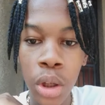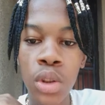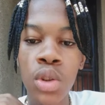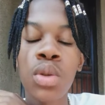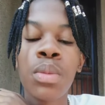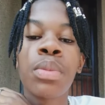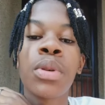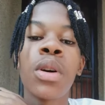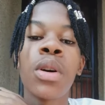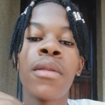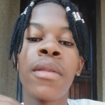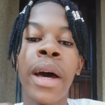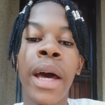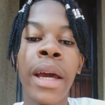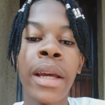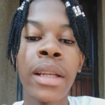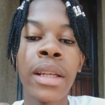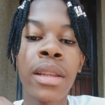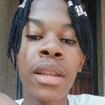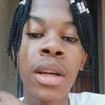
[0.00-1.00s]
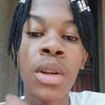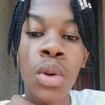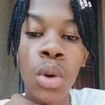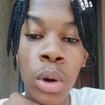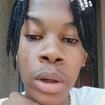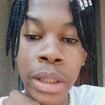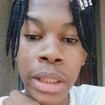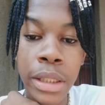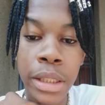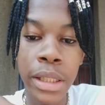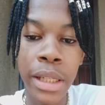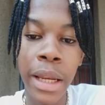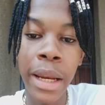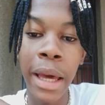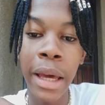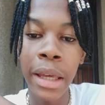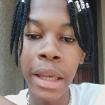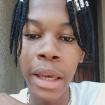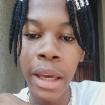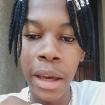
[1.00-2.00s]
to provide the knowledge that
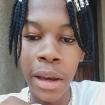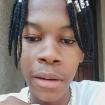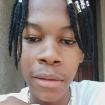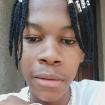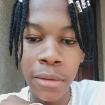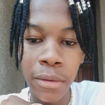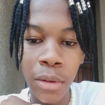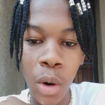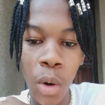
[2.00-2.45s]
I have